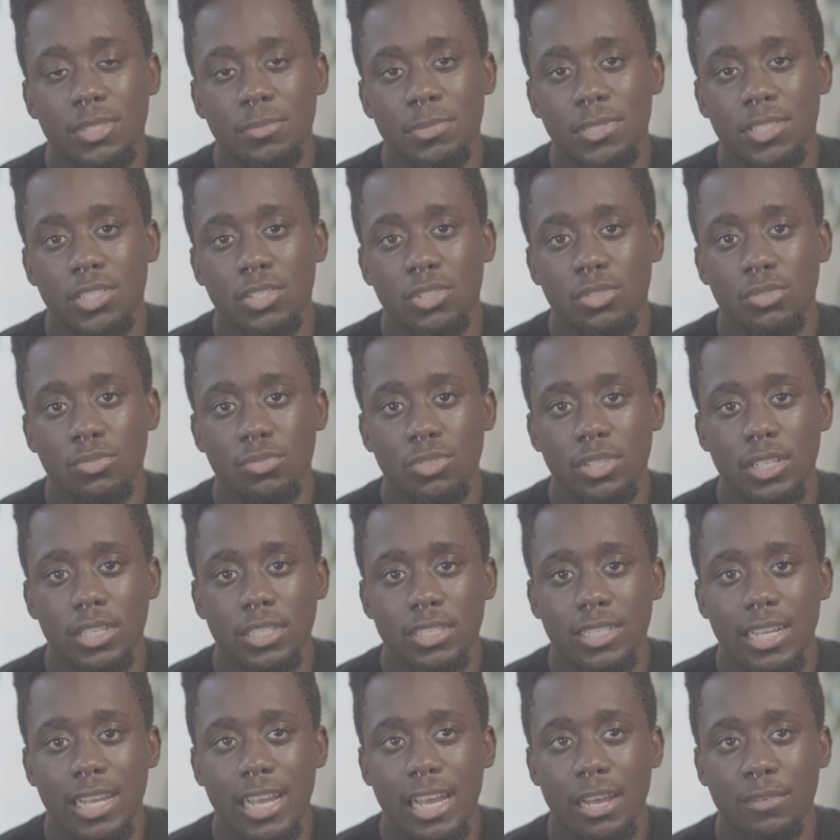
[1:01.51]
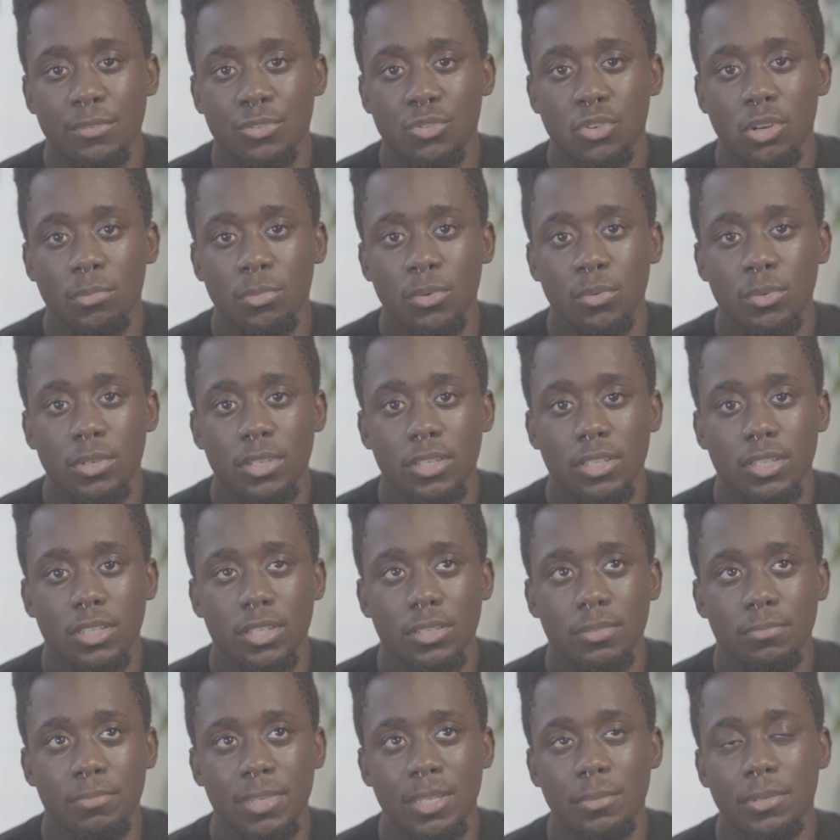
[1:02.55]
to be the two things I have trouble with.
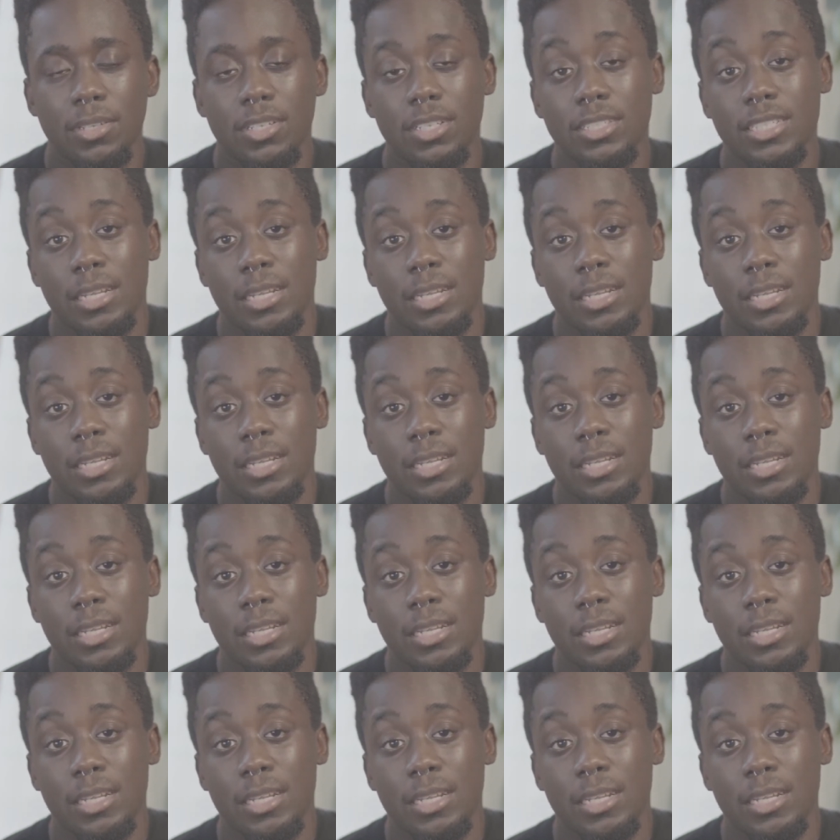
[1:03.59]
Maybe because